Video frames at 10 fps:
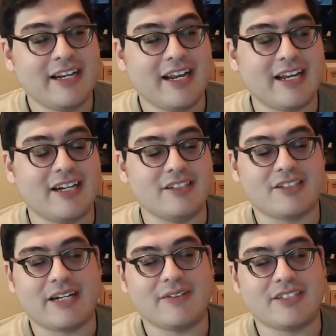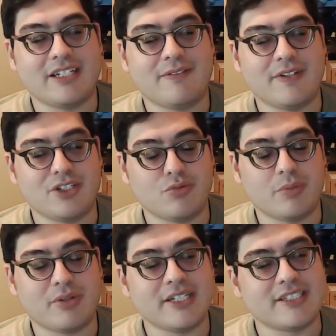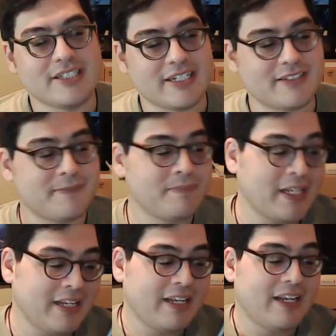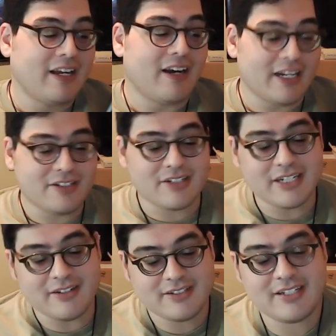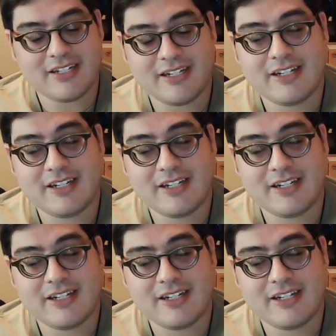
and I just haven't seen fit to replace it yet. I took out